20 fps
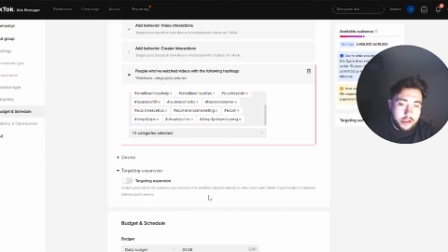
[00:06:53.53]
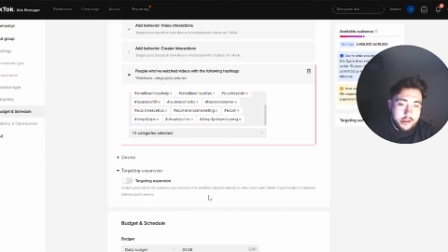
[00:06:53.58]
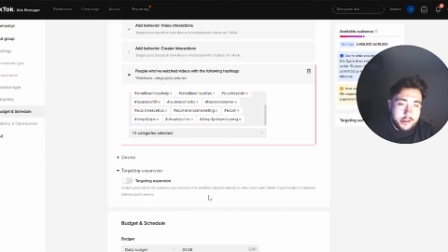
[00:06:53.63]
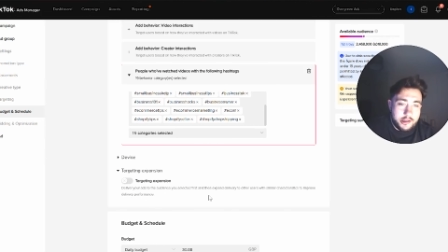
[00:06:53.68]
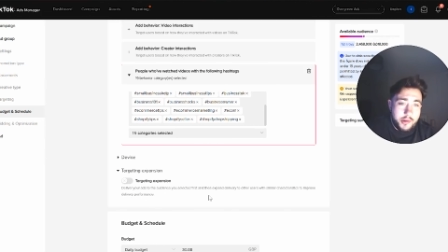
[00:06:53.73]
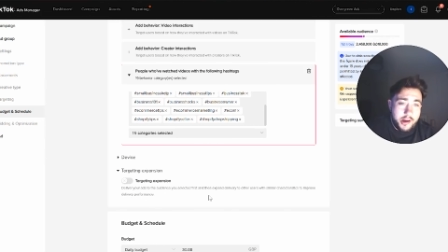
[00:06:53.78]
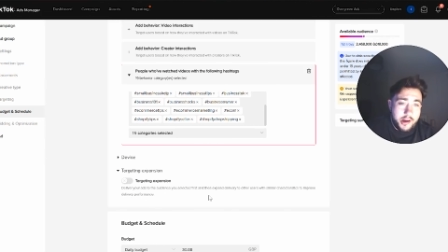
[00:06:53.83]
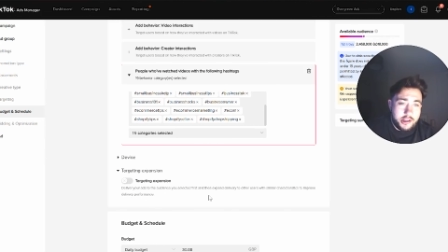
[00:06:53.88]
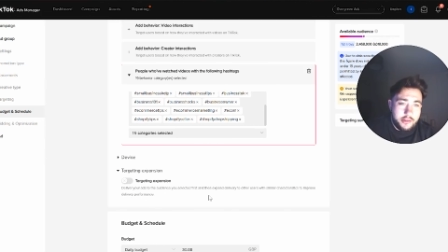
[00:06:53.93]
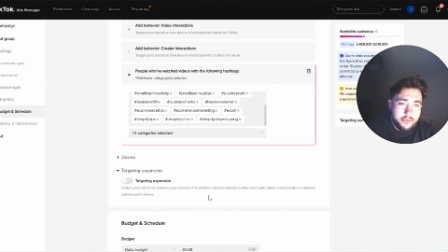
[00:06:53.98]

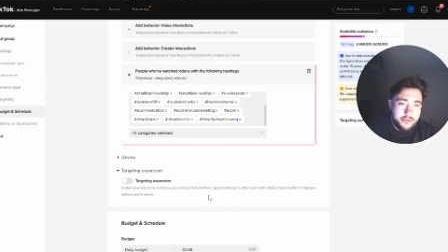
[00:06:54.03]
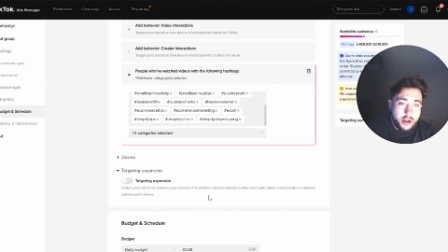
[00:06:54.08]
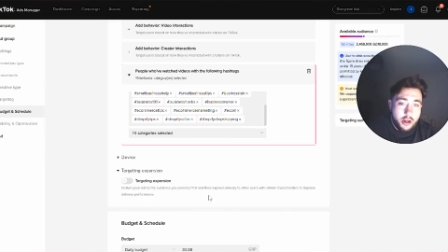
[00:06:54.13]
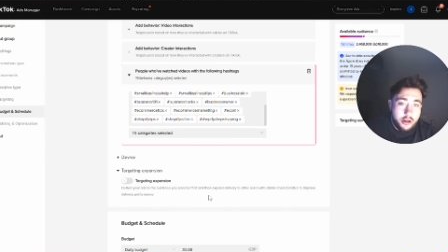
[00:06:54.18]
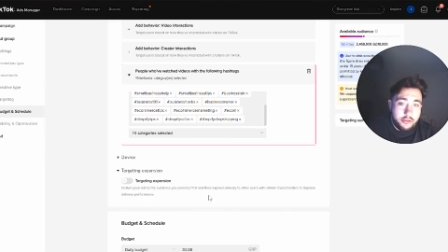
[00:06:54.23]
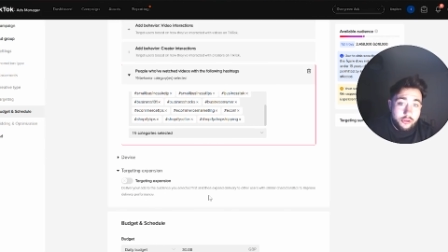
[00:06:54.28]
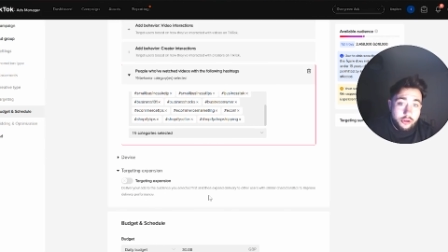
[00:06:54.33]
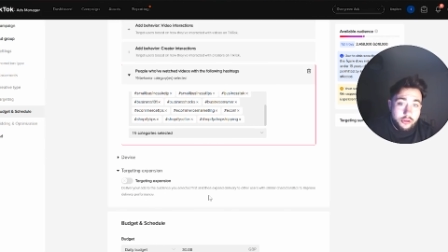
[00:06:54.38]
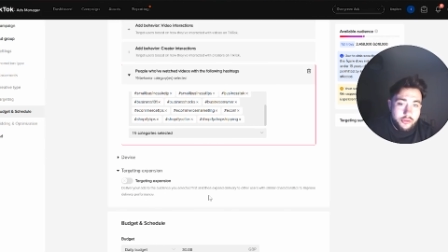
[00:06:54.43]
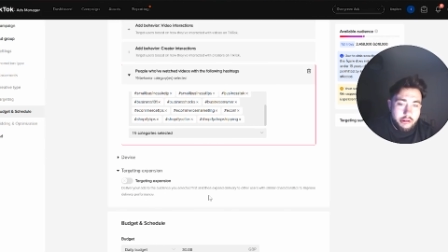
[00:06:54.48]
especially if you're going
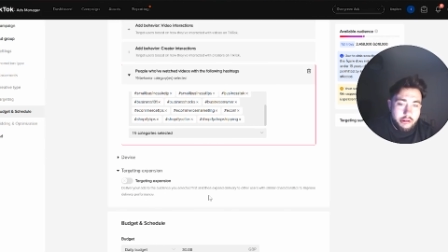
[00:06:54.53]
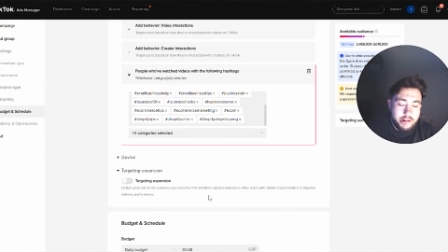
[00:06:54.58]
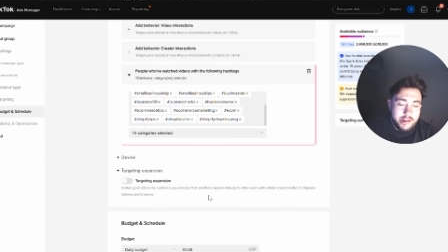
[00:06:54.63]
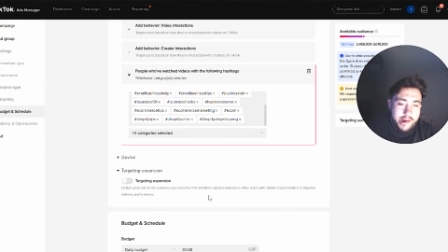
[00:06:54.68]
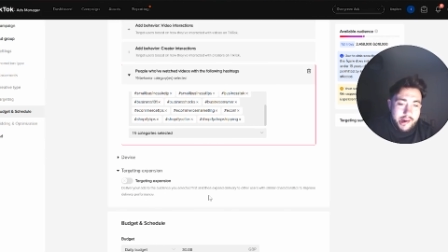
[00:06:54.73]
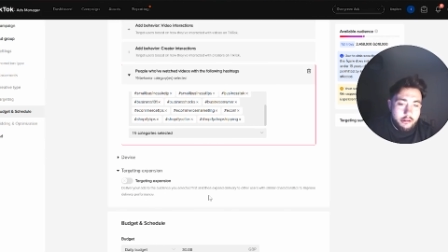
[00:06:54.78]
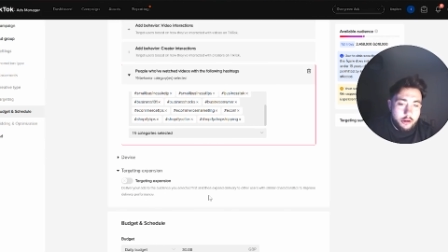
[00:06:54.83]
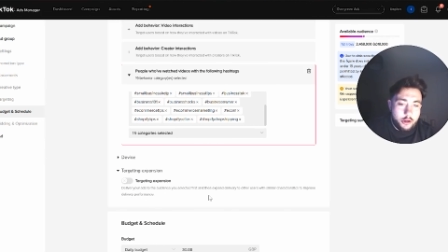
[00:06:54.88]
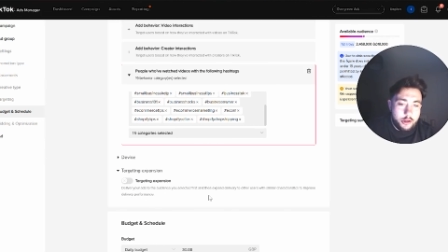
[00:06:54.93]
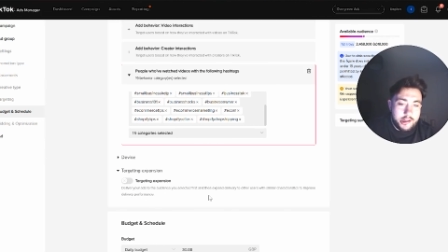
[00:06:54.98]
for a very
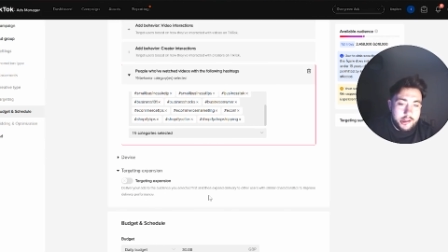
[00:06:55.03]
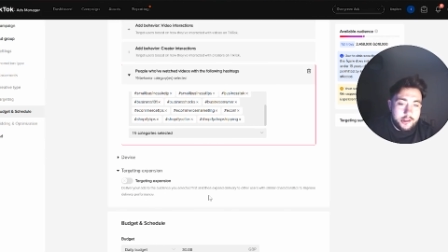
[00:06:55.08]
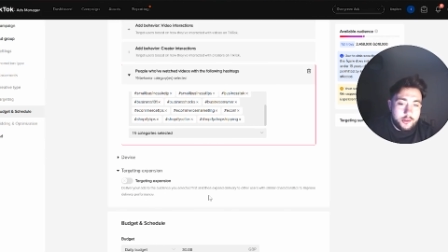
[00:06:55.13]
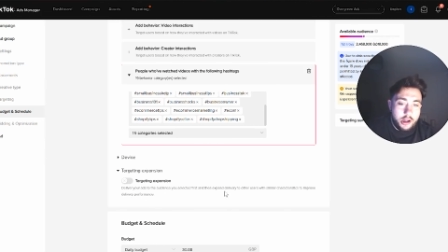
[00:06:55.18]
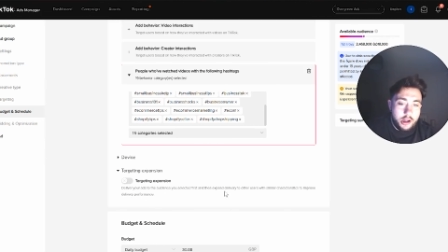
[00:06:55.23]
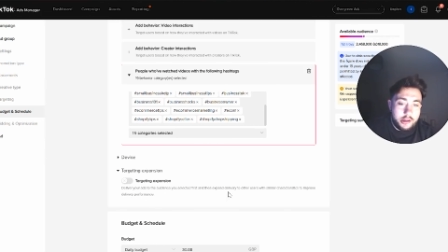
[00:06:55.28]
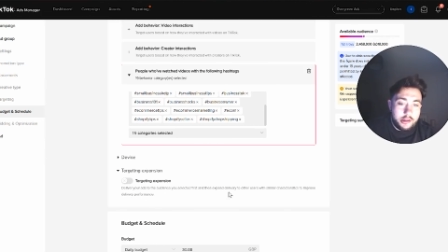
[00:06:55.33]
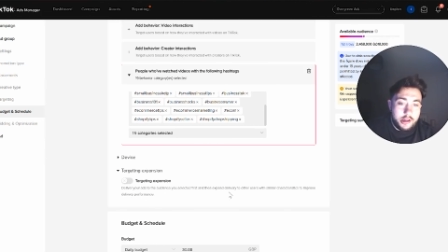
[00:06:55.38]
narrow niche one,